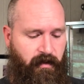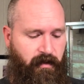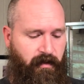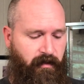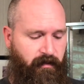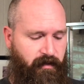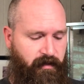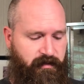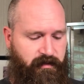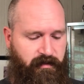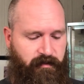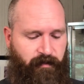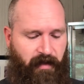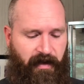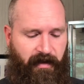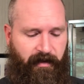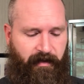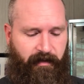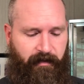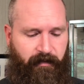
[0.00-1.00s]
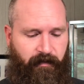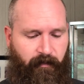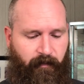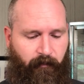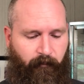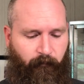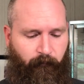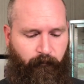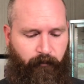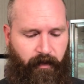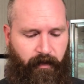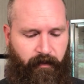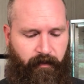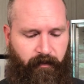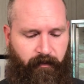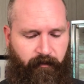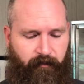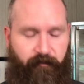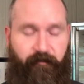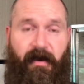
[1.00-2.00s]
And this is by
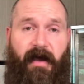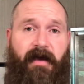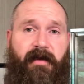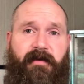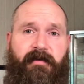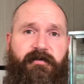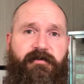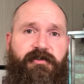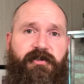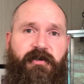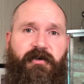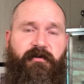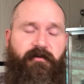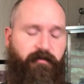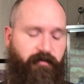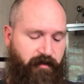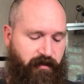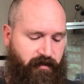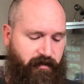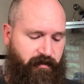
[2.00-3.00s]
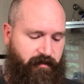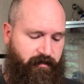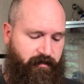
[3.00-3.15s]
Viking Shield.